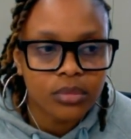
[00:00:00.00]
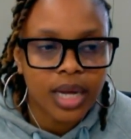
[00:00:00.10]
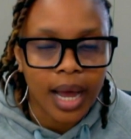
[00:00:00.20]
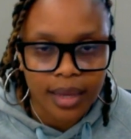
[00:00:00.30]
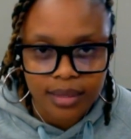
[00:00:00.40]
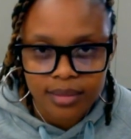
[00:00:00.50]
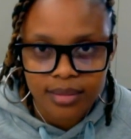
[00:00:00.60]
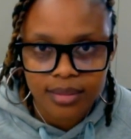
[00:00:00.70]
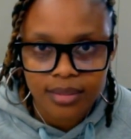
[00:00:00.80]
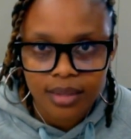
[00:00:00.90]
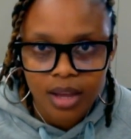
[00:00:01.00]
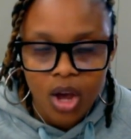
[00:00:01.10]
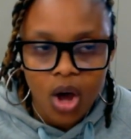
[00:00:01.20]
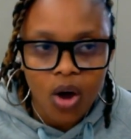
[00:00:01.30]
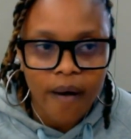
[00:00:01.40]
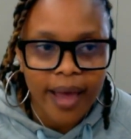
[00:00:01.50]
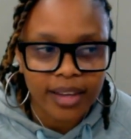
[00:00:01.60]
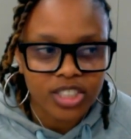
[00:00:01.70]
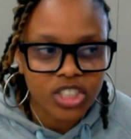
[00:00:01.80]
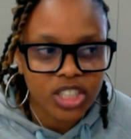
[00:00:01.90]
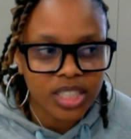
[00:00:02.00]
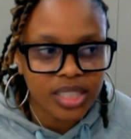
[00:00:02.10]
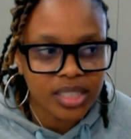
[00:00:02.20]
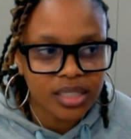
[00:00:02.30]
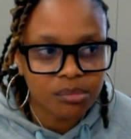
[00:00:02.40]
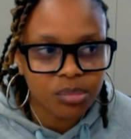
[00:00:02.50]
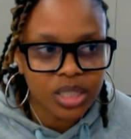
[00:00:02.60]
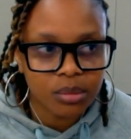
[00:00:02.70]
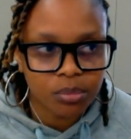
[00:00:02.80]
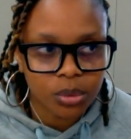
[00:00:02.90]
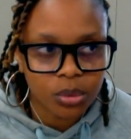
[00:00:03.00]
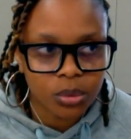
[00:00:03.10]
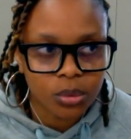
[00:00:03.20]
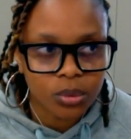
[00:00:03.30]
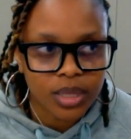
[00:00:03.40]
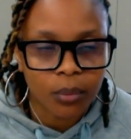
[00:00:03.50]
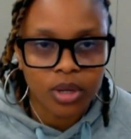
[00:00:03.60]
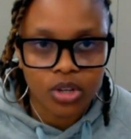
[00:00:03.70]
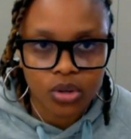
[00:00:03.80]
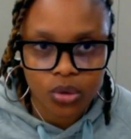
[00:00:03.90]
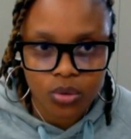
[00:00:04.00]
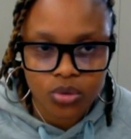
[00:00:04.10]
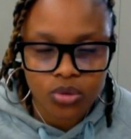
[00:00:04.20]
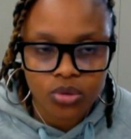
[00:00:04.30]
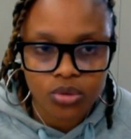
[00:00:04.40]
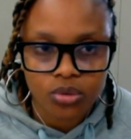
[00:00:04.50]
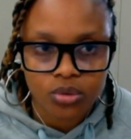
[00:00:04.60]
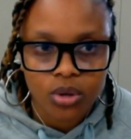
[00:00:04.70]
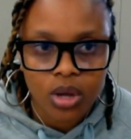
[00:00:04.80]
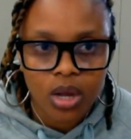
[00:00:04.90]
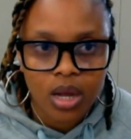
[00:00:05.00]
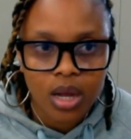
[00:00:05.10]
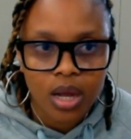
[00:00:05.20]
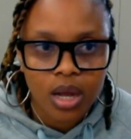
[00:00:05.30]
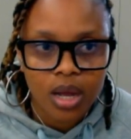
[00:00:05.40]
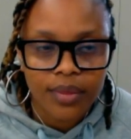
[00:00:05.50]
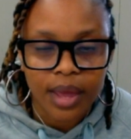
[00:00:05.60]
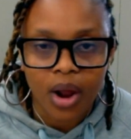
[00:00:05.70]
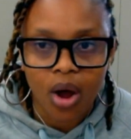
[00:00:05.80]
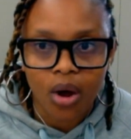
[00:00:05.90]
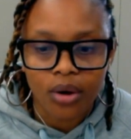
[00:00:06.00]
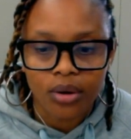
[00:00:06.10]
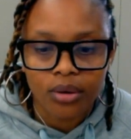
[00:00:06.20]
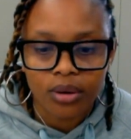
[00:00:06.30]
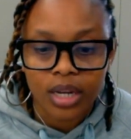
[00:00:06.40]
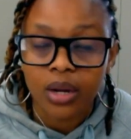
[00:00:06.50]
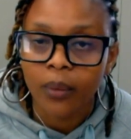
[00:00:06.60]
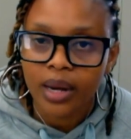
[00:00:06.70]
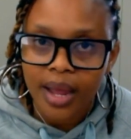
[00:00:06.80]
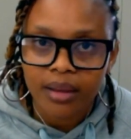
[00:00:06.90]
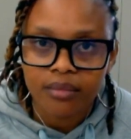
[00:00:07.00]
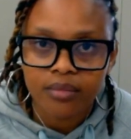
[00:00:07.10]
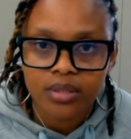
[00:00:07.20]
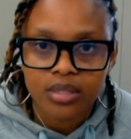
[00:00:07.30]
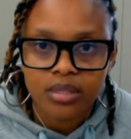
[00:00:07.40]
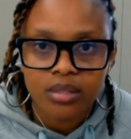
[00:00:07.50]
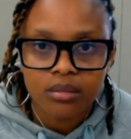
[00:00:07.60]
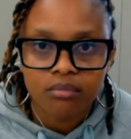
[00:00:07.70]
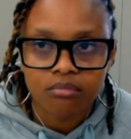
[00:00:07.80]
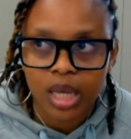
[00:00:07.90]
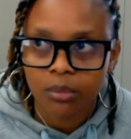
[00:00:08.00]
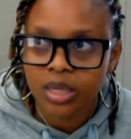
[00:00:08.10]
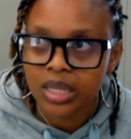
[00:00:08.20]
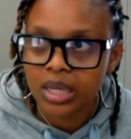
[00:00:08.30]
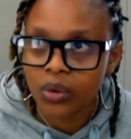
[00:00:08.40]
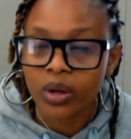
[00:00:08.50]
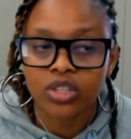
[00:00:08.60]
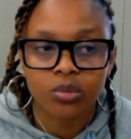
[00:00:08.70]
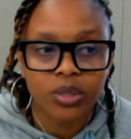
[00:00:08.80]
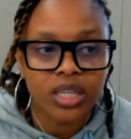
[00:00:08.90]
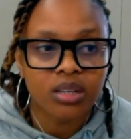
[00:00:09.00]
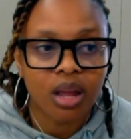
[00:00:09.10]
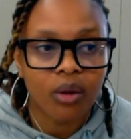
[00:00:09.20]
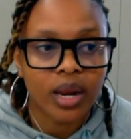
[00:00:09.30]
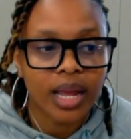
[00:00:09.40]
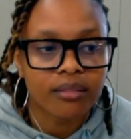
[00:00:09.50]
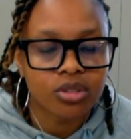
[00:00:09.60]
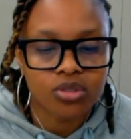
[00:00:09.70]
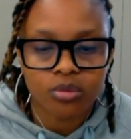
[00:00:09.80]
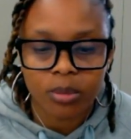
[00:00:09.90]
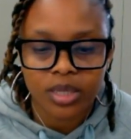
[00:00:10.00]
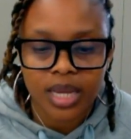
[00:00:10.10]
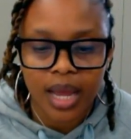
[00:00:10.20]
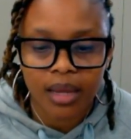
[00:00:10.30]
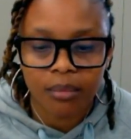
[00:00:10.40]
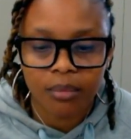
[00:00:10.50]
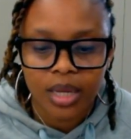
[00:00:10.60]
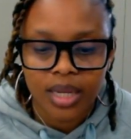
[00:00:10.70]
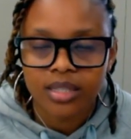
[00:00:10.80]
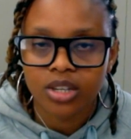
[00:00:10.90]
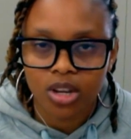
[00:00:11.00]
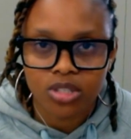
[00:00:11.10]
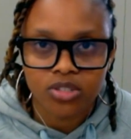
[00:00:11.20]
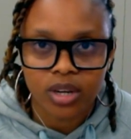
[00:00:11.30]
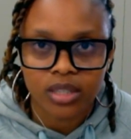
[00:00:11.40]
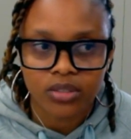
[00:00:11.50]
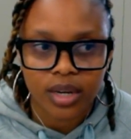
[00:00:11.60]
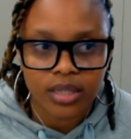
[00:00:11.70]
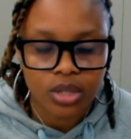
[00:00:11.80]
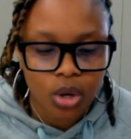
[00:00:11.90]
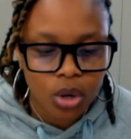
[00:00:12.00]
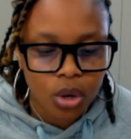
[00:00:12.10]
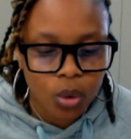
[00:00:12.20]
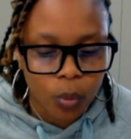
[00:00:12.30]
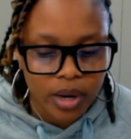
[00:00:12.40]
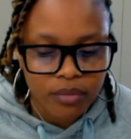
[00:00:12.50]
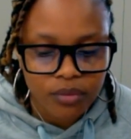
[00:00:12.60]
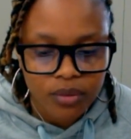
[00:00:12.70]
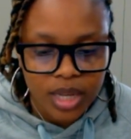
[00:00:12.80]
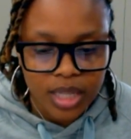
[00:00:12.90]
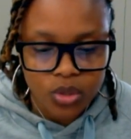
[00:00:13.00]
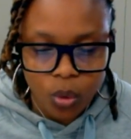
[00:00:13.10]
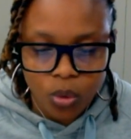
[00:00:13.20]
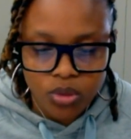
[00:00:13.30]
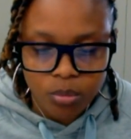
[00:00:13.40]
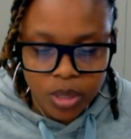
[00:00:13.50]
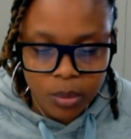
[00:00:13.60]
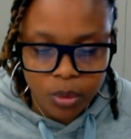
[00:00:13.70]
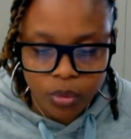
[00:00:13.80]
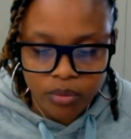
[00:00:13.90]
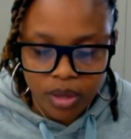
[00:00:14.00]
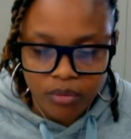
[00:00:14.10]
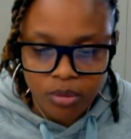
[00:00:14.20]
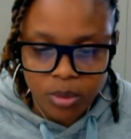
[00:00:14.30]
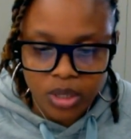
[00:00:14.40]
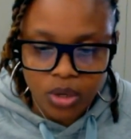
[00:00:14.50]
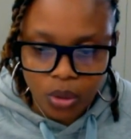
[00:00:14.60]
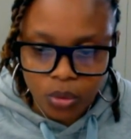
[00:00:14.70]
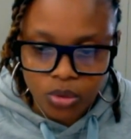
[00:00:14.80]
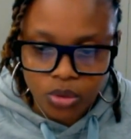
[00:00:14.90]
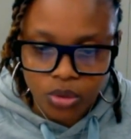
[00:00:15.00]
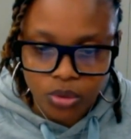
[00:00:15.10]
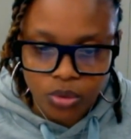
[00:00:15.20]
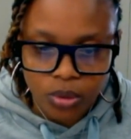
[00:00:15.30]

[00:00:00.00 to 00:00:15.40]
guides are actually people that we are close to, that are in our lives, maybe going to be in our lives? Because remember, time is a construct, right? What if it's all the people we've ever been close to?